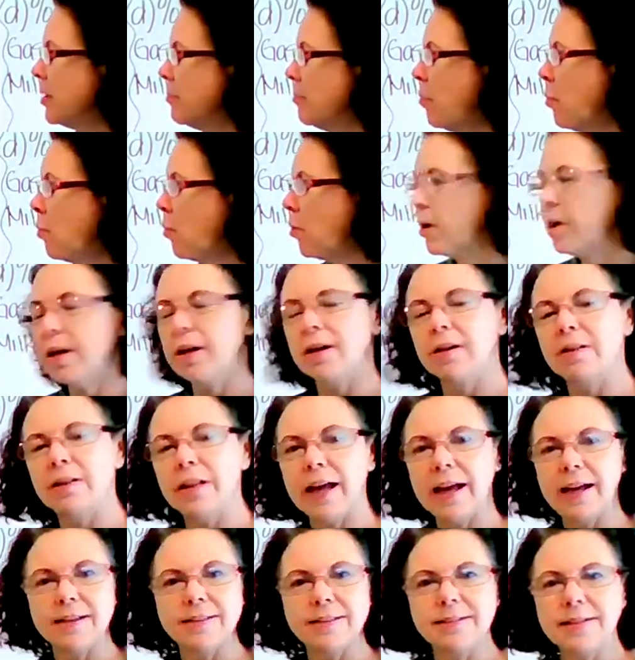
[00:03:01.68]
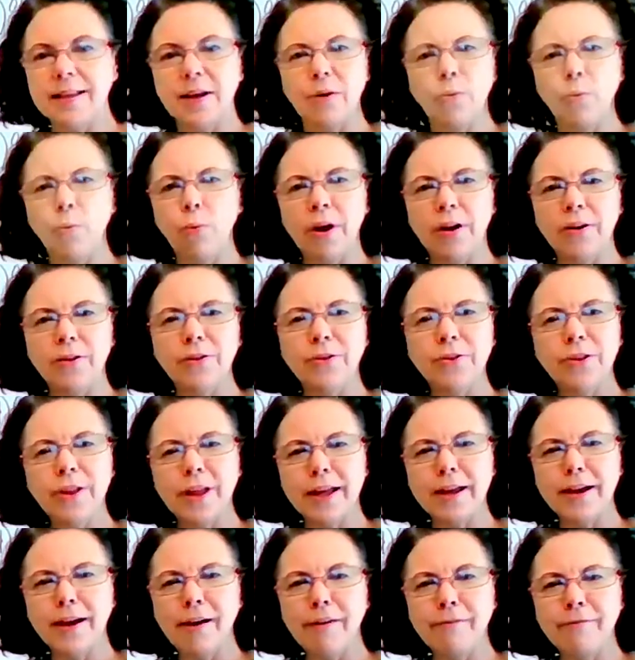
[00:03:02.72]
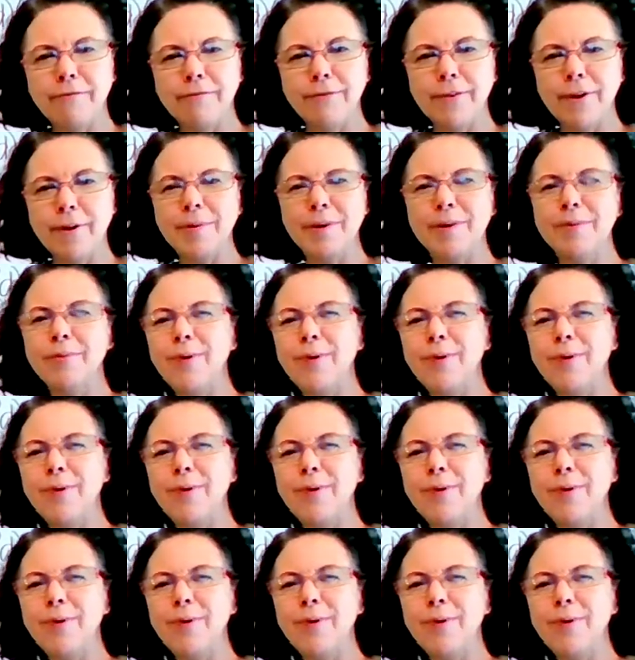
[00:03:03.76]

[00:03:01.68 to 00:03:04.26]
them more in class, like where do they come from